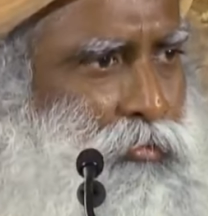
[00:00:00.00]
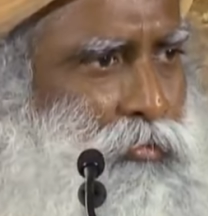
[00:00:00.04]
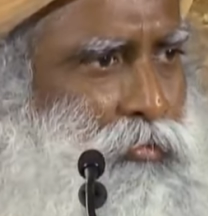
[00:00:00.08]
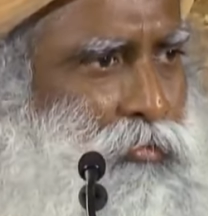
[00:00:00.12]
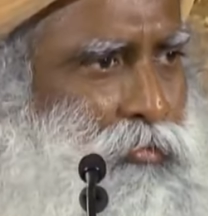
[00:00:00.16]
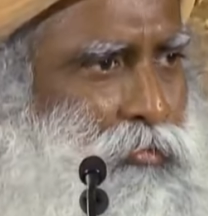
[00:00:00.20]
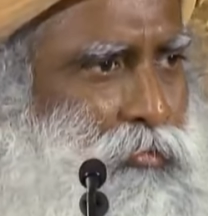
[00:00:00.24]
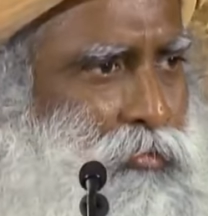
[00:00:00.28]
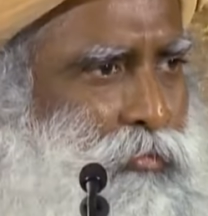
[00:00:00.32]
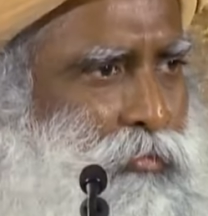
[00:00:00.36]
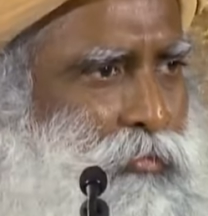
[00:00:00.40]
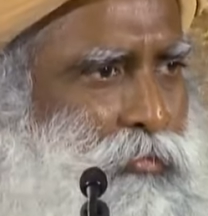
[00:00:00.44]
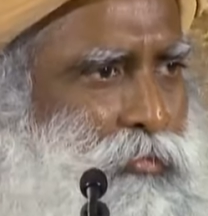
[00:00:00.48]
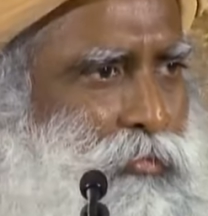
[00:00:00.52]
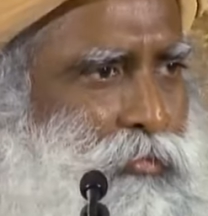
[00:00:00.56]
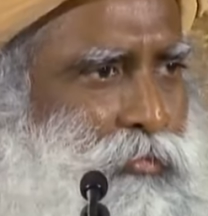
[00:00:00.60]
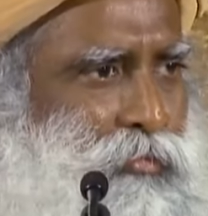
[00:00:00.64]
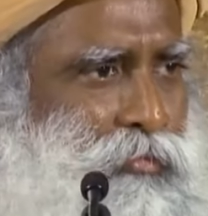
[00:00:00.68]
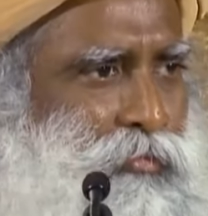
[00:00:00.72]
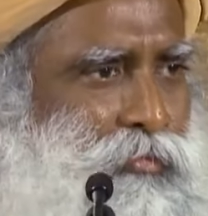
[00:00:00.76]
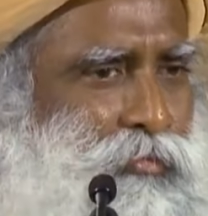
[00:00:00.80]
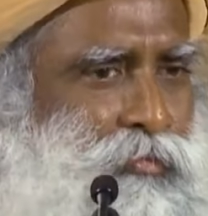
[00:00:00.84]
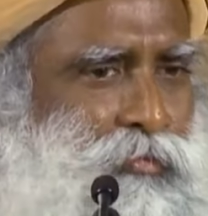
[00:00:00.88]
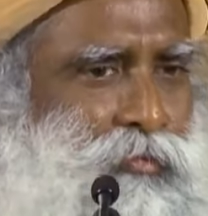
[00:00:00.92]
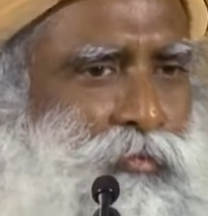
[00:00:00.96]

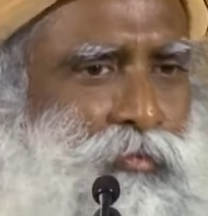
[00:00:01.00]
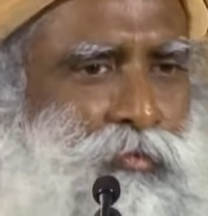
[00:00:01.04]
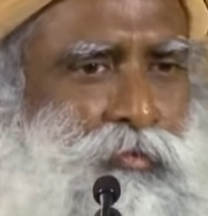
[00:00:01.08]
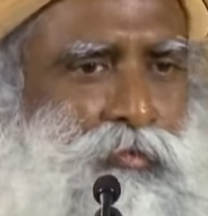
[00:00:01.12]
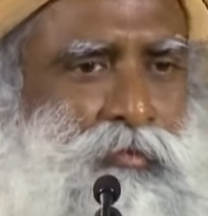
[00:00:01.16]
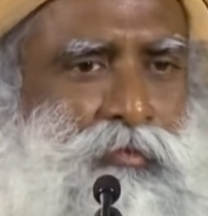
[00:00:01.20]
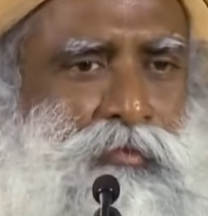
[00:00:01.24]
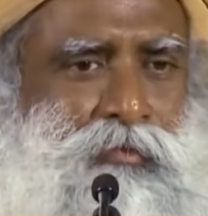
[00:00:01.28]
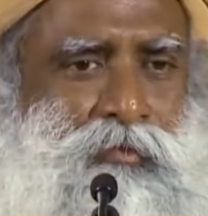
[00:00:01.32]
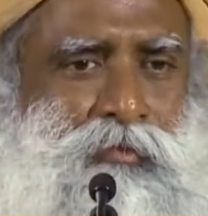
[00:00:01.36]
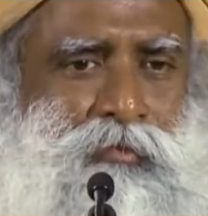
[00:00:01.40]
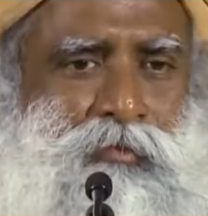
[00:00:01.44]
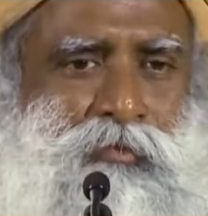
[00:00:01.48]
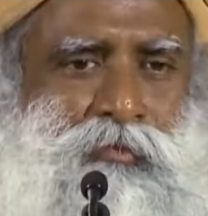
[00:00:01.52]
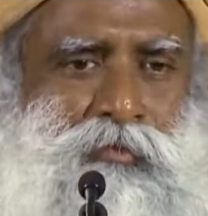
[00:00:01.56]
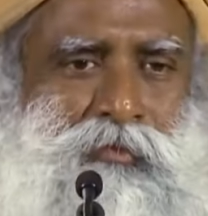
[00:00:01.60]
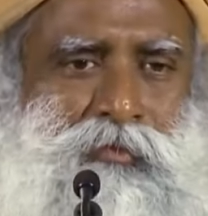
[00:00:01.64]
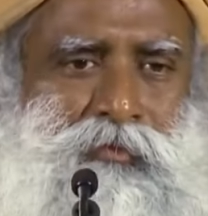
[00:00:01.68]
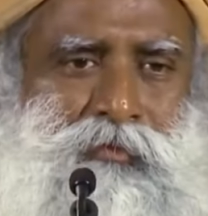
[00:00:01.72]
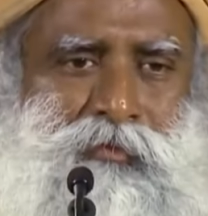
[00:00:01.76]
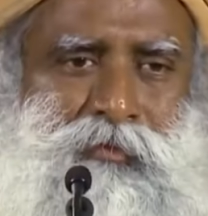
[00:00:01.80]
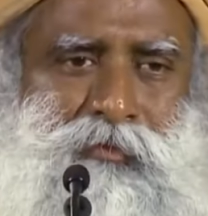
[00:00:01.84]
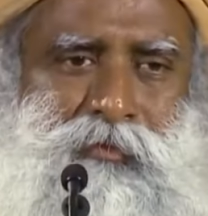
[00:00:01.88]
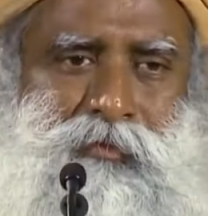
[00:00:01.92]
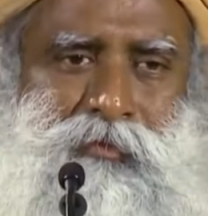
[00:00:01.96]

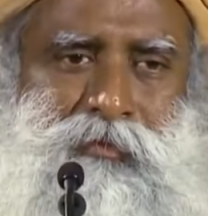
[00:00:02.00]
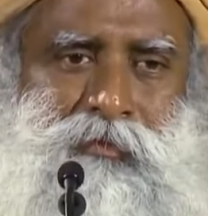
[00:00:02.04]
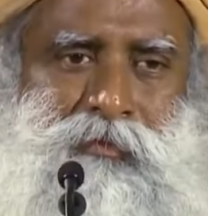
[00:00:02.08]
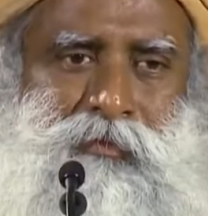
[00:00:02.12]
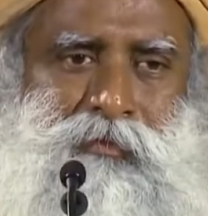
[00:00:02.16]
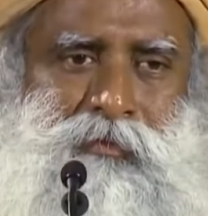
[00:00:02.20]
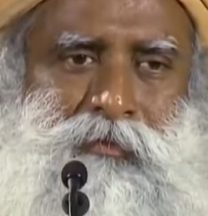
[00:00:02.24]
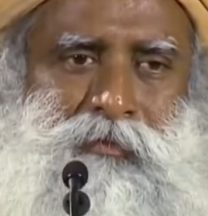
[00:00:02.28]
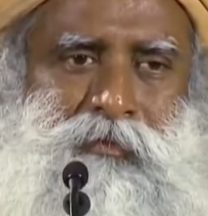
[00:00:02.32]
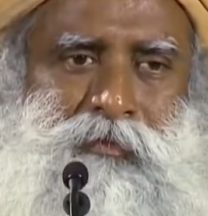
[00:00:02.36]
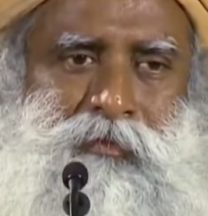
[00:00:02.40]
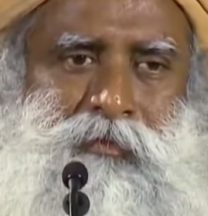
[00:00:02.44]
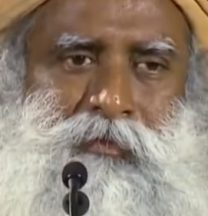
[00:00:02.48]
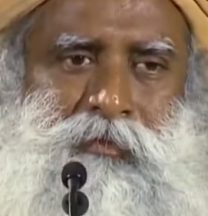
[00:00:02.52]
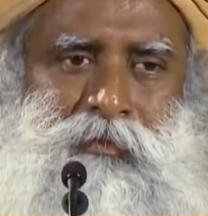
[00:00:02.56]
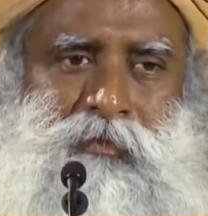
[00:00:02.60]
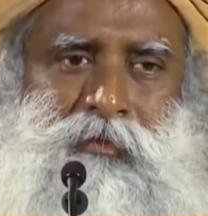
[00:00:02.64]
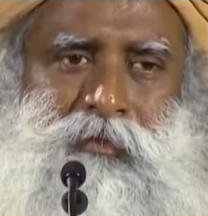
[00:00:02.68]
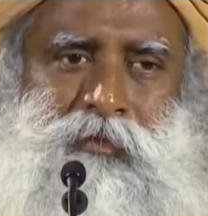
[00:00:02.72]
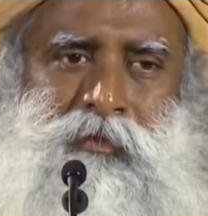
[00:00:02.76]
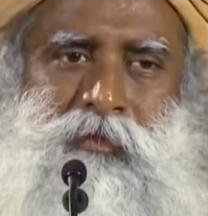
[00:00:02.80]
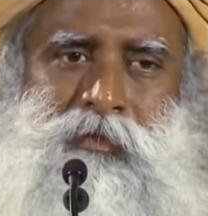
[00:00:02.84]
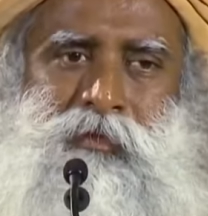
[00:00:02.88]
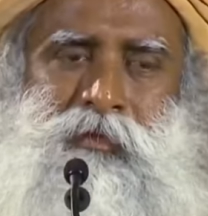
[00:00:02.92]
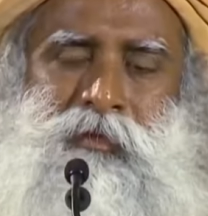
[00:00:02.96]

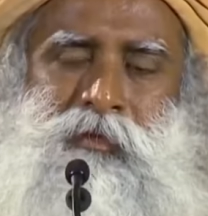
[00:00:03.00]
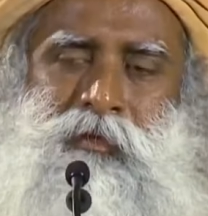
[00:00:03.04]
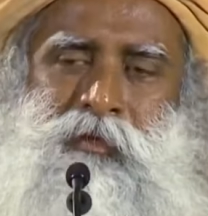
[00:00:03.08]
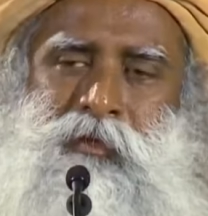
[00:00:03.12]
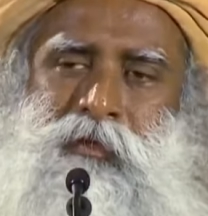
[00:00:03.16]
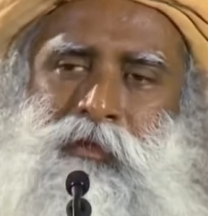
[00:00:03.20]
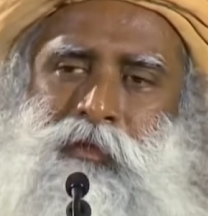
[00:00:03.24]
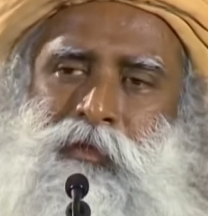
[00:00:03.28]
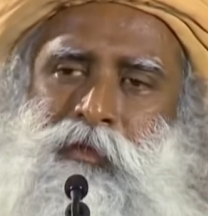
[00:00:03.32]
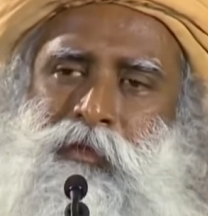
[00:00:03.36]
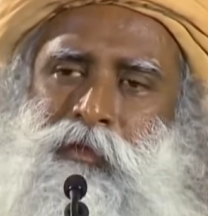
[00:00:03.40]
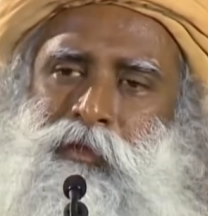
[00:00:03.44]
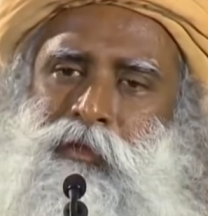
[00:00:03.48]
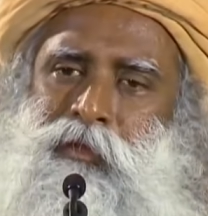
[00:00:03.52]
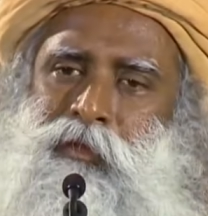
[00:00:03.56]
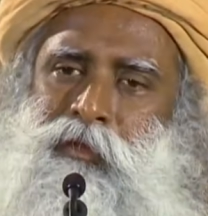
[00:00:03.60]
[no speech]